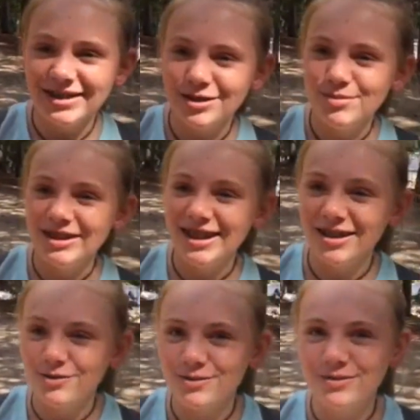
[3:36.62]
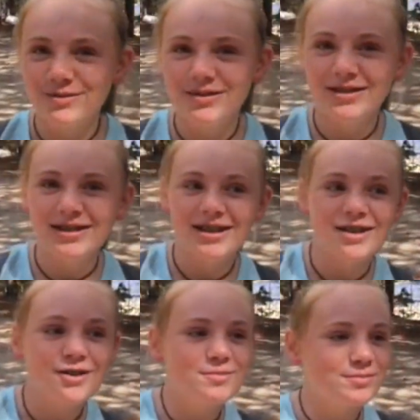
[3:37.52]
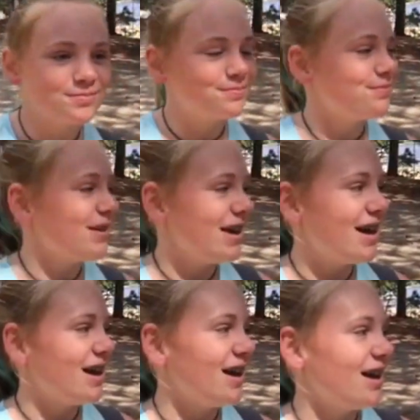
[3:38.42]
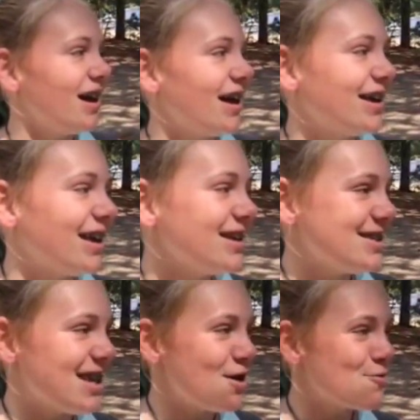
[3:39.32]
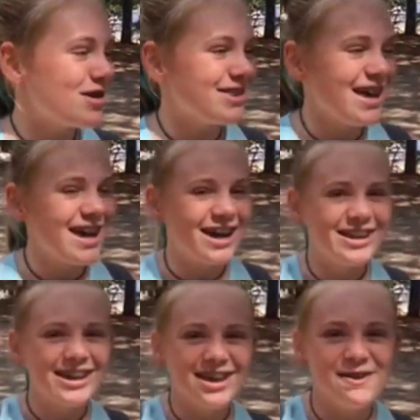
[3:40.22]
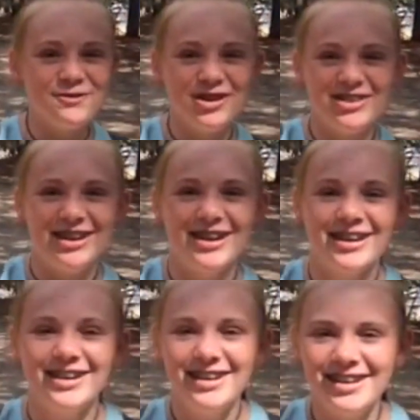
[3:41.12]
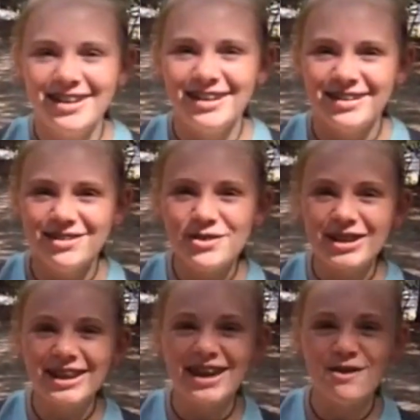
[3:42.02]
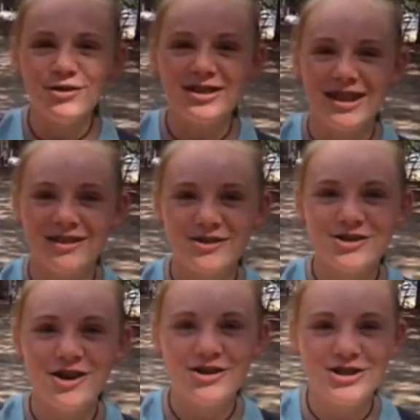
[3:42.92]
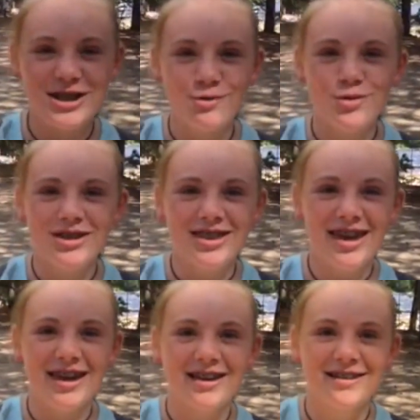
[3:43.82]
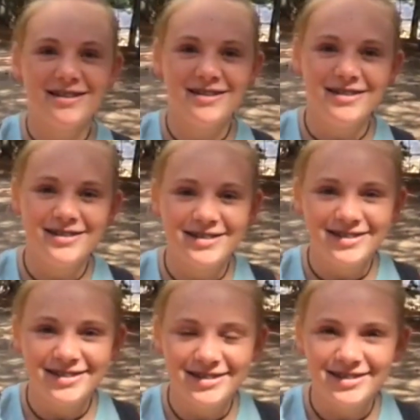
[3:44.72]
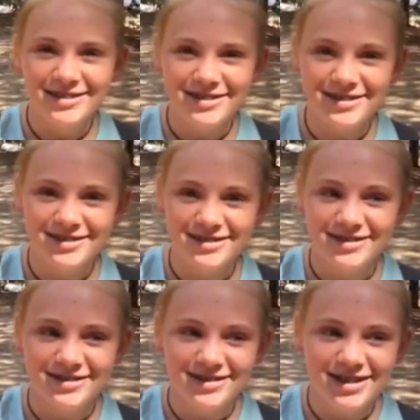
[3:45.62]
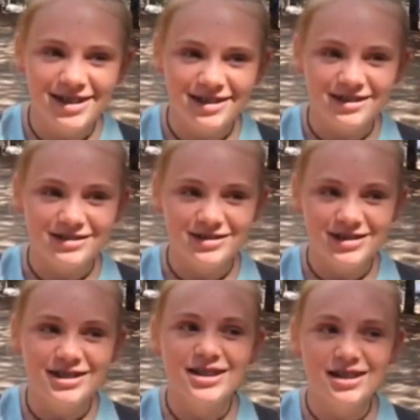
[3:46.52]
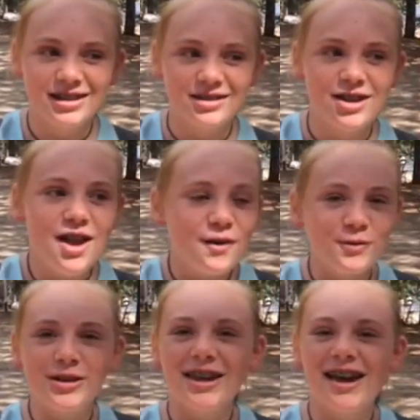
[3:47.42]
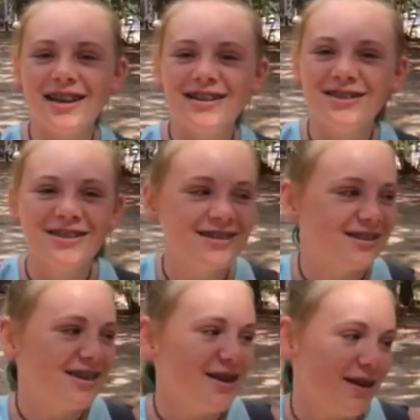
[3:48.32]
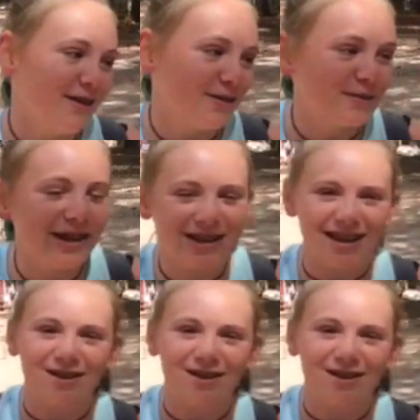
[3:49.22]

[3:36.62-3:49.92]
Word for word: You mean like? What do you like about camp? Um, I can't say one thing. I like everything. No, you can say one thing. Go ahead. No, I'll i like you. everything. There's not just like one thing. There's not. You don't like everything. You don't like cleaning the bathrooms. Actually, well, yeah. we, actually we jammed today. We so, did.